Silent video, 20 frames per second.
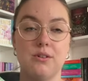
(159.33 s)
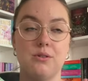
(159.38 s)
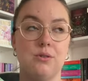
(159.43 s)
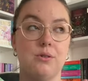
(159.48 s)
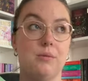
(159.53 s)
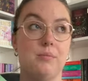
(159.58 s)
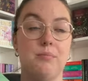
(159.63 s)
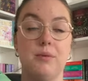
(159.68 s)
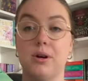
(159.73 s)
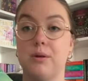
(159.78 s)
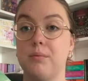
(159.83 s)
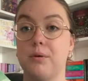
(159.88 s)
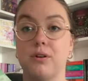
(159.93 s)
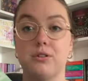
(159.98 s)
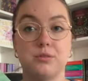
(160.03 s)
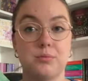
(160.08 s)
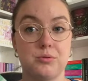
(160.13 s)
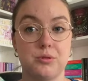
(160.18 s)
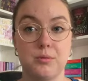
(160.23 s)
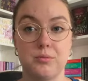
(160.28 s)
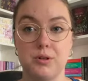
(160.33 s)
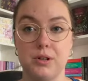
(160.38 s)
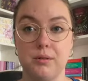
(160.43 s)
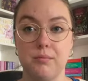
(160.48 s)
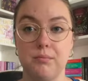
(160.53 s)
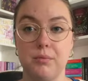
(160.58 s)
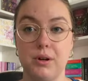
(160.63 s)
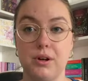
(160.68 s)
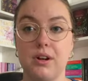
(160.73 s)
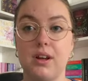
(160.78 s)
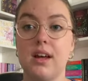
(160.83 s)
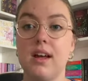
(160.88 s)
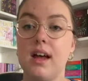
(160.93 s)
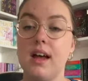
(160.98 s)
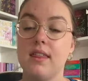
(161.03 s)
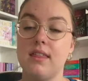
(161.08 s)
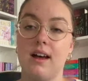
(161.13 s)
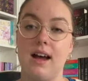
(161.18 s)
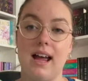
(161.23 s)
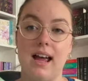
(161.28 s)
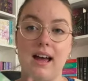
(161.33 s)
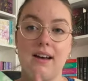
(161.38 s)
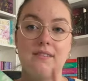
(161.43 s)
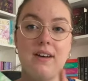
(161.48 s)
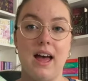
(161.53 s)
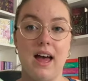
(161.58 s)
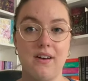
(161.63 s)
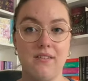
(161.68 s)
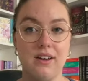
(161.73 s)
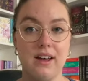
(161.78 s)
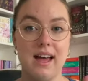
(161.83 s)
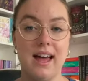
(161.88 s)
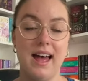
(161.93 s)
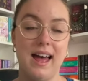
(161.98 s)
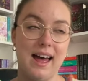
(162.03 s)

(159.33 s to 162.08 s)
or BookBox subscription book that I have ever